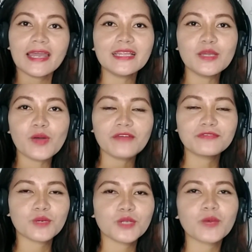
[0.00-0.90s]
Hello
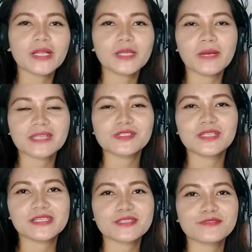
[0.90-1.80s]
everyone, welcome back to
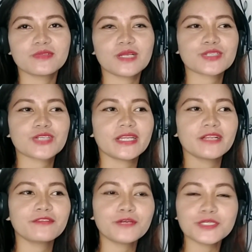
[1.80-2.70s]
Lian's vlog
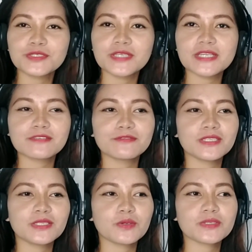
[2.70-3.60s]
channel. For today's
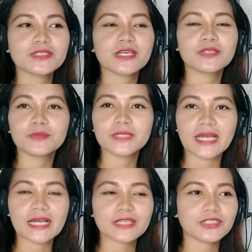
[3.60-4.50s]
video, it's another
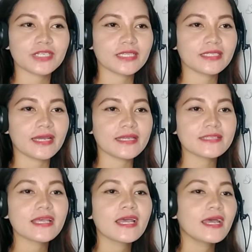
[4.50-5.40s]
reaction again
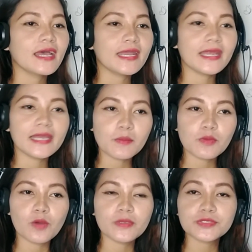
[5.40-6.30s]
guys. And I am
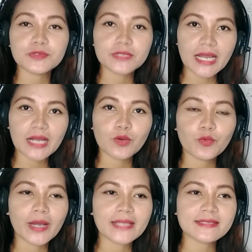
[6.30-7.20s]
going to react
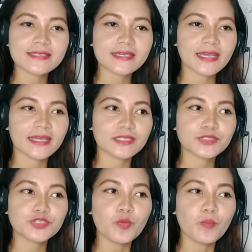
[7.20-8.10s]
once again
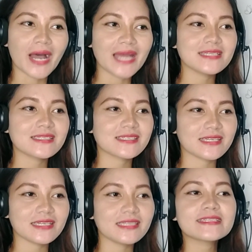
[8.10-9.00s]
to
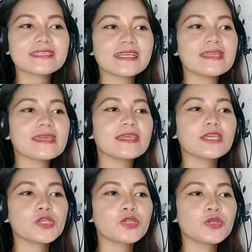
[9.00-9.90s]
Måneskin
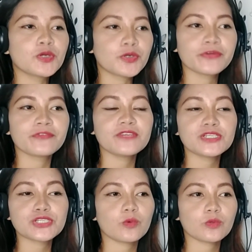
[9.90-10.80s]

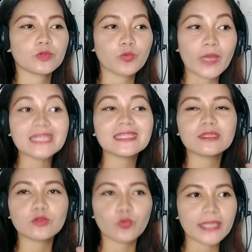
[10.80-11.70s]
Eurovision
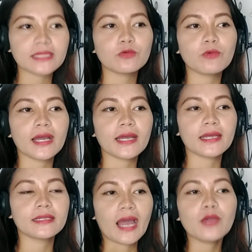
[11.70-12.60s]

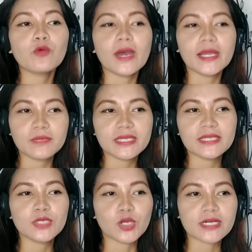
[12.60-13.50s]
2021. I wanna be
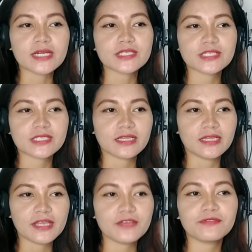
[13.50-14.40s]
your
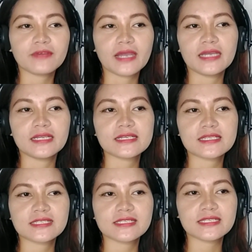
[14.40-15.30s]
slave and
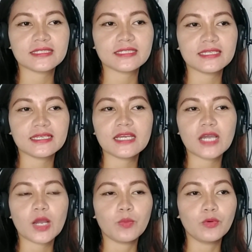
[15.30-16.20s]
Ziti
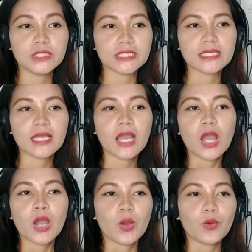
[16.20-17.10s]
Bunny.
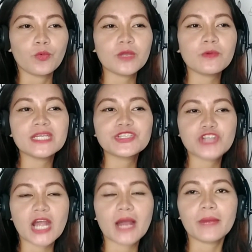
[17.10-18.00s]
Wiwi
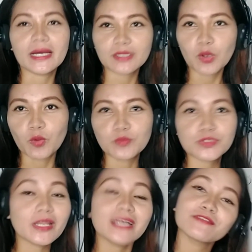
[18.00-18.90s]
jam at home.
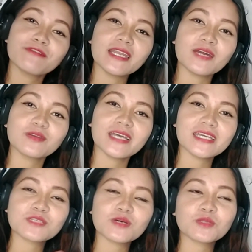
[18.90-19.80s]
So let's find out
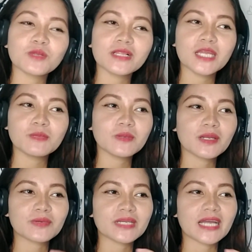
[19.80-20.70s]
guys what will gonna be
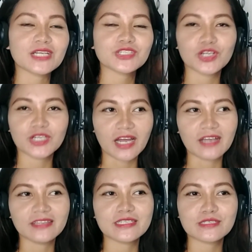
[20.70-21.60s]
my reaction
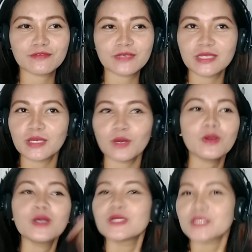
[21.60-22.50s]
on this
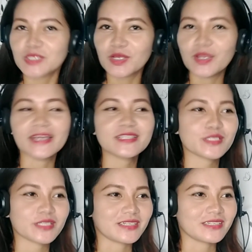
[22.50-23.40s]
video. So let's
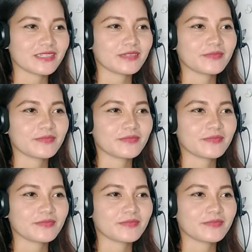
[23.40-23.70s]
start.